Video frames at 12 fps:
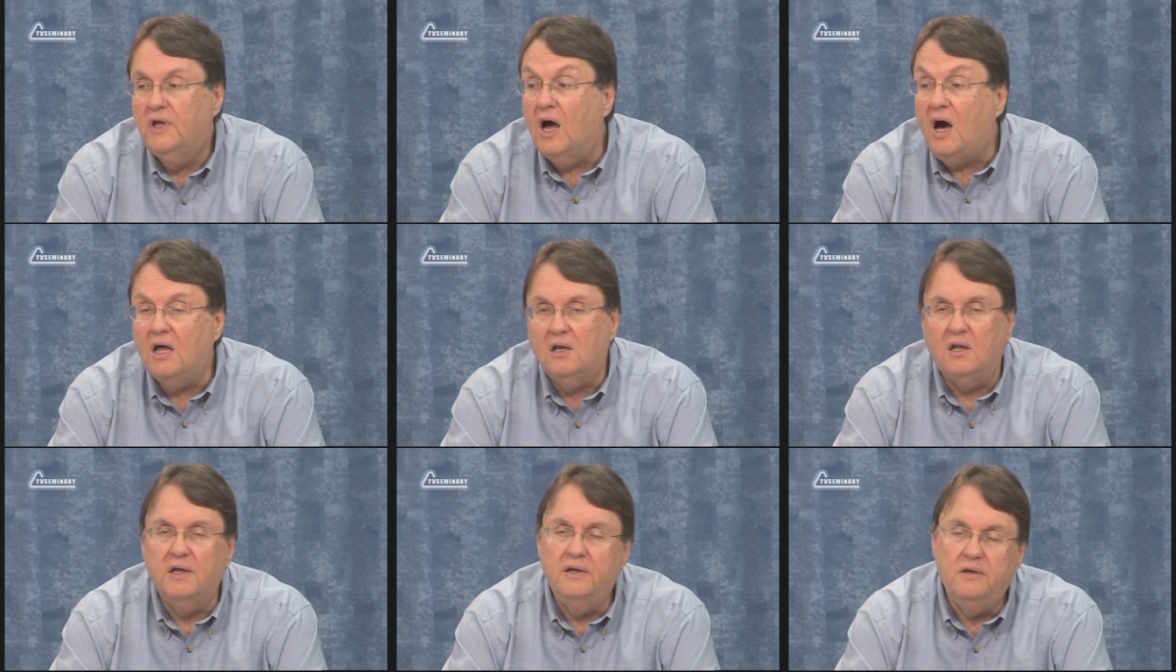
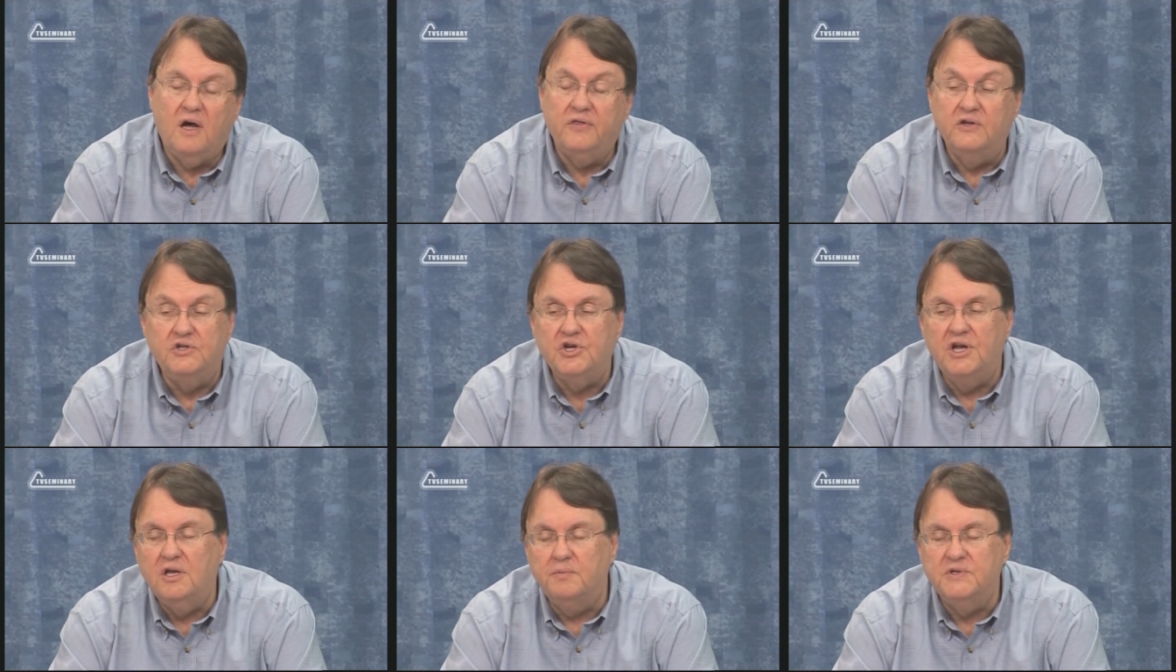godly, not that
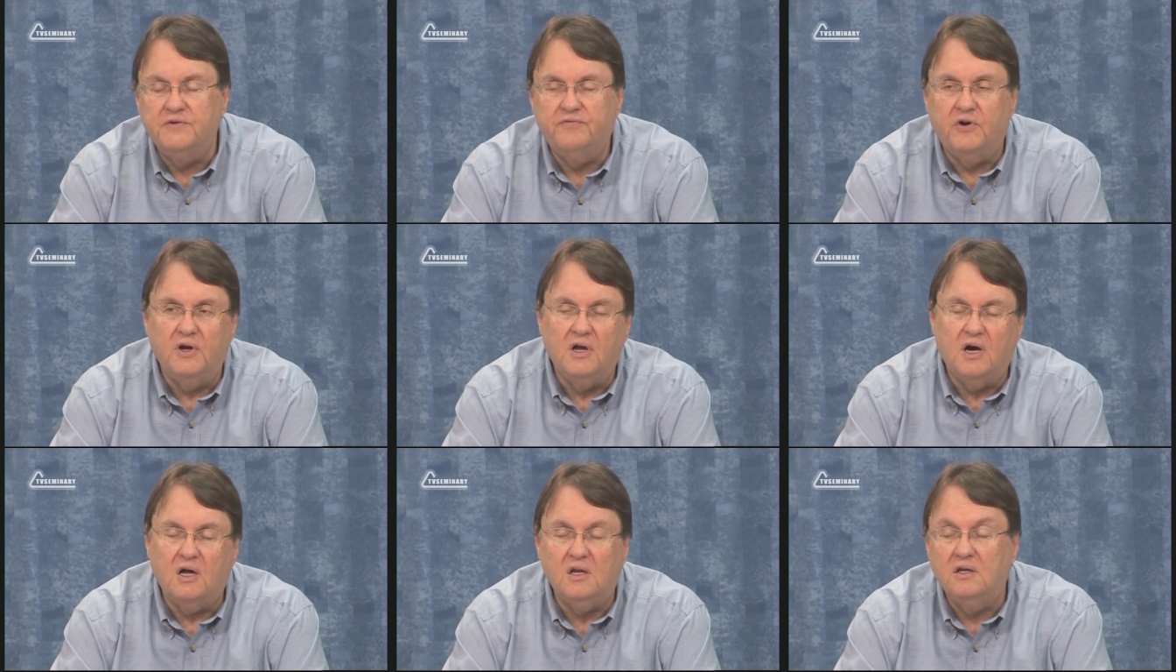Jacob is
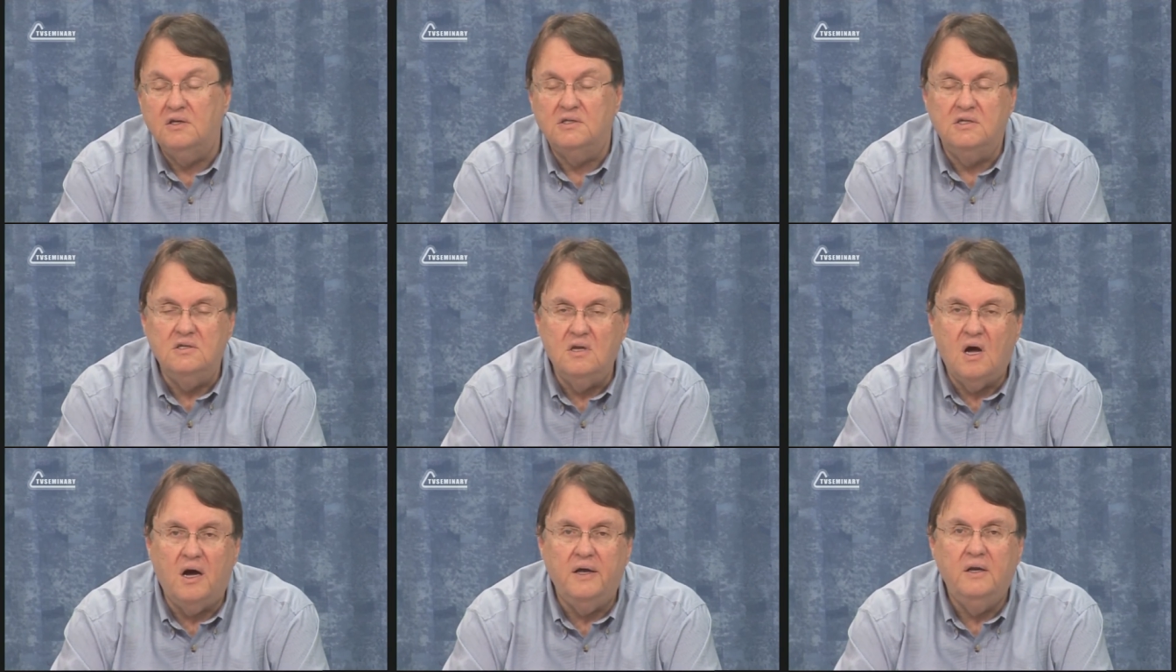very godly because he's
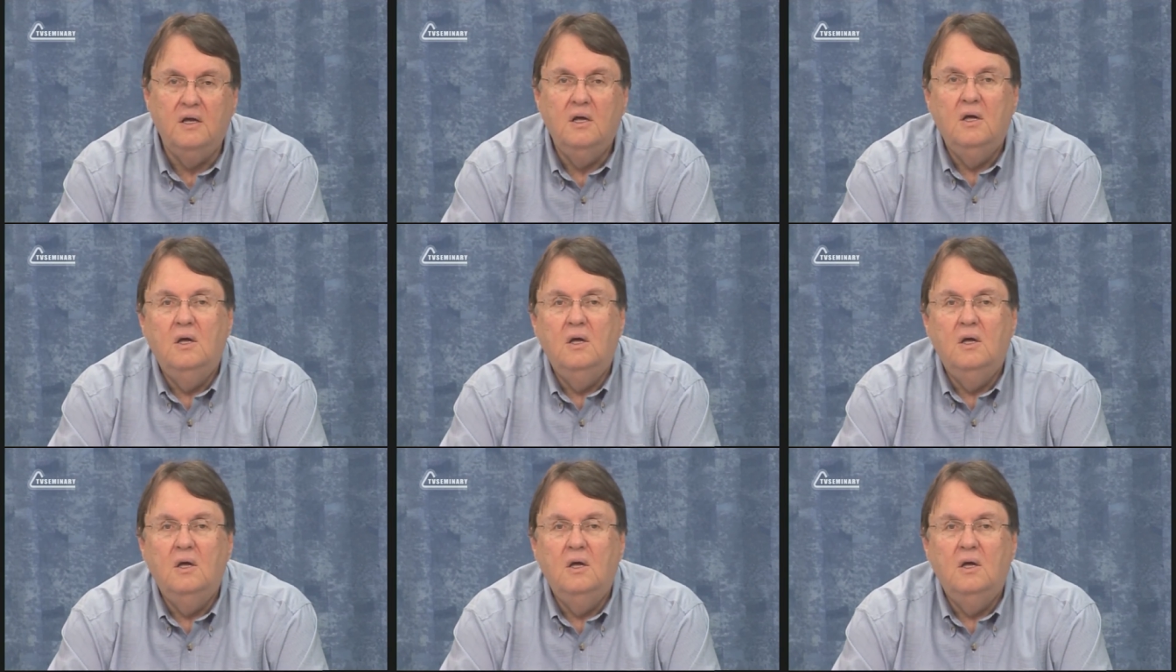not,